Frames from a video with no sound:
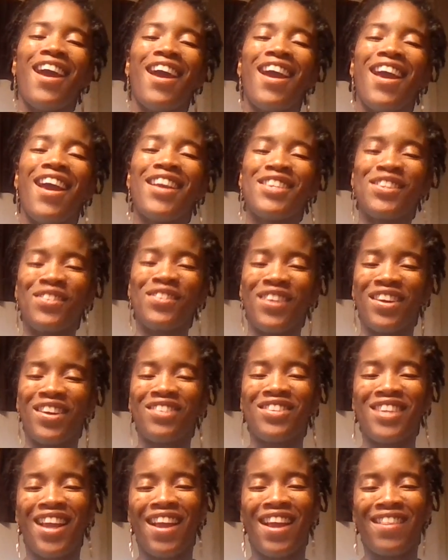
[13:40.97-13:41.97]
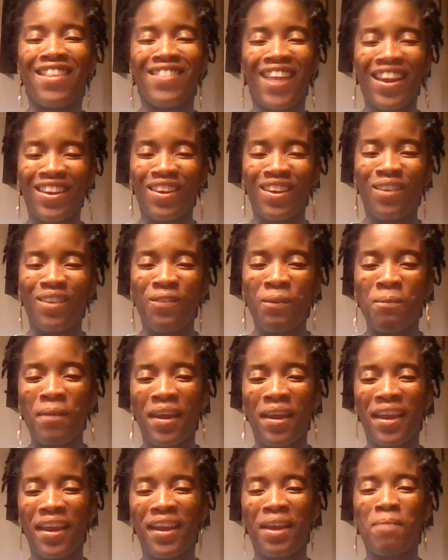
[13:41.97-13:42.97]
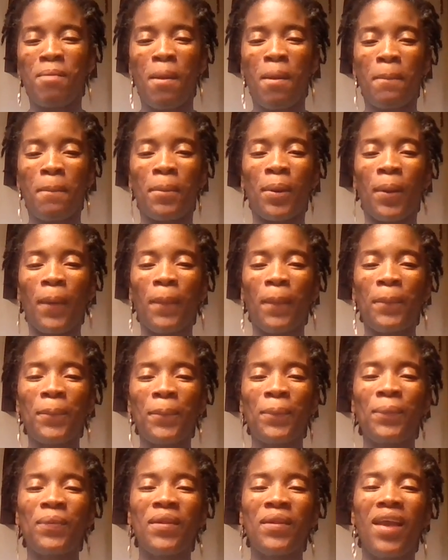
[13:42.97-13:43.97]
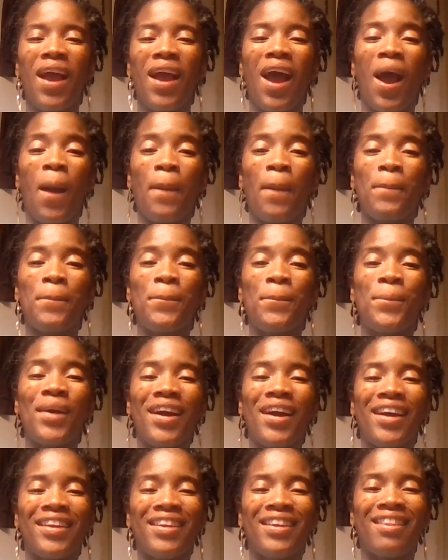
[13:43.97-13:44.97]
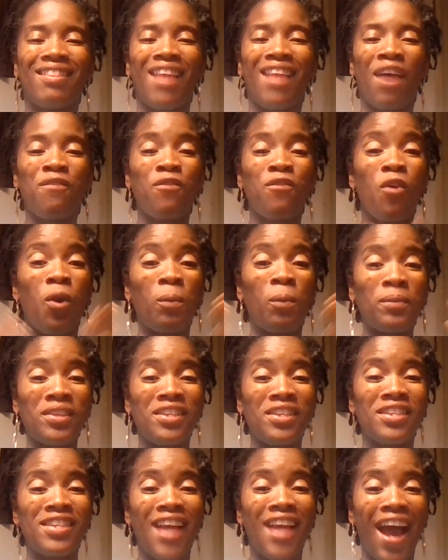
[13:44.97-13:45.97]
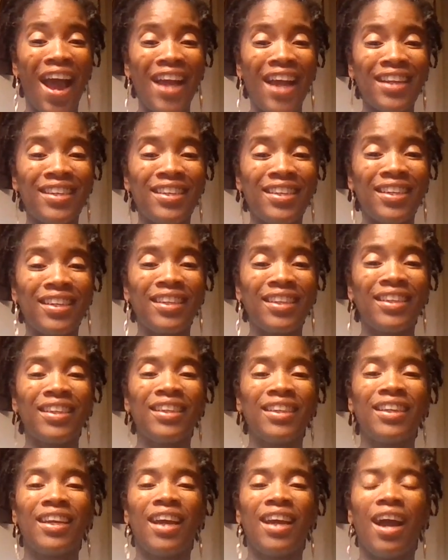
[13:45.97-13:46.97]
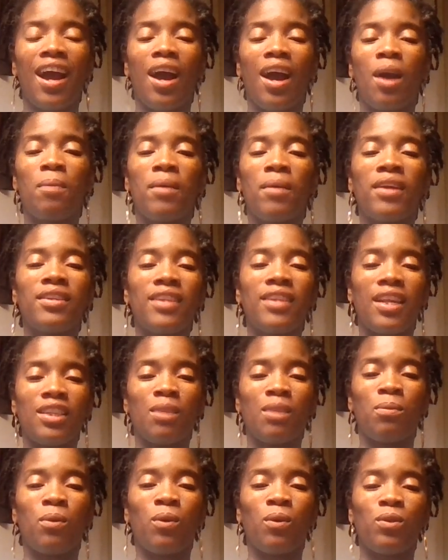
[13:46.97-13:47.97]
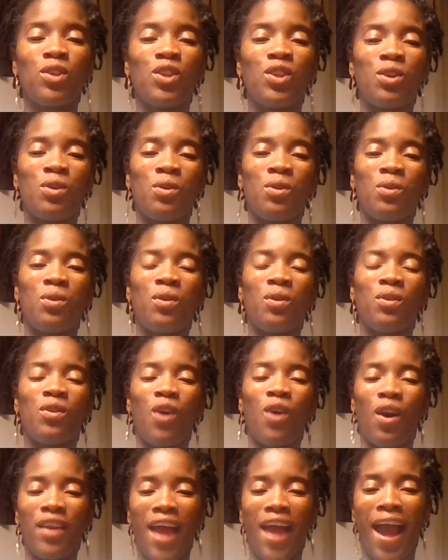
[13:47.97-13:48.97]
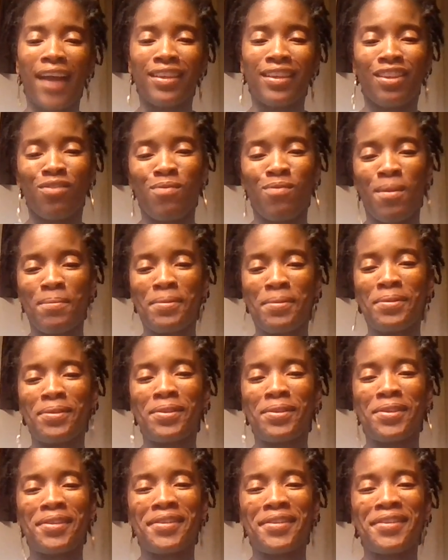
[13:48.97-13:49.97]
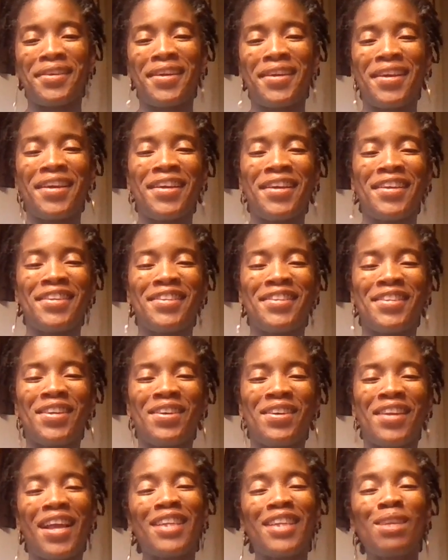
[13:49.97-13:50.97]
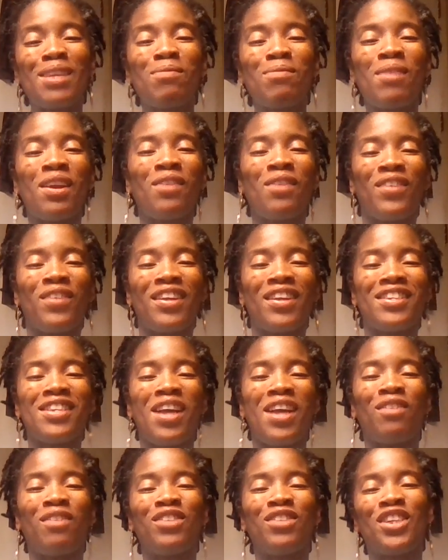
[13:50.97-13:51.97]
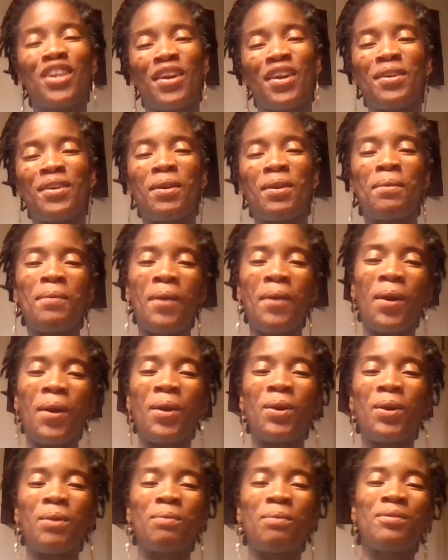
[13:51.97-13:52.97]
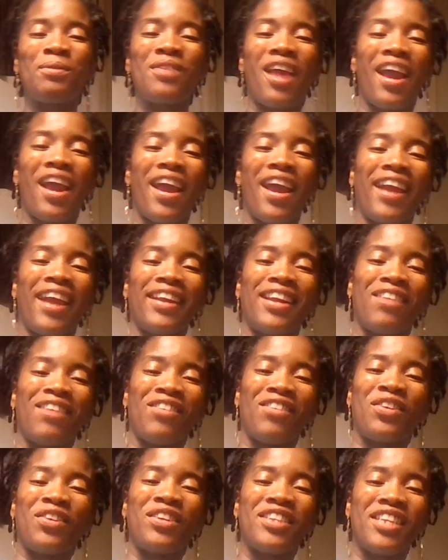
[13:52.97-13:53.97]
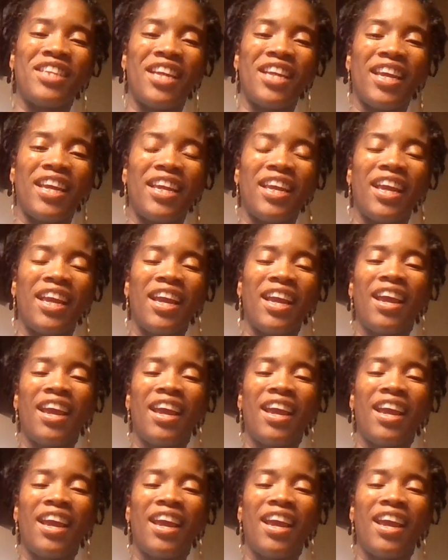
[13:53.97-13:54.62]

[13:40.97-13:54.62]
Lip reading: as a way of saying thank you for being a member. But that forum is not accessible to non-active members. So that's the benefits of sharing your poems and giving critique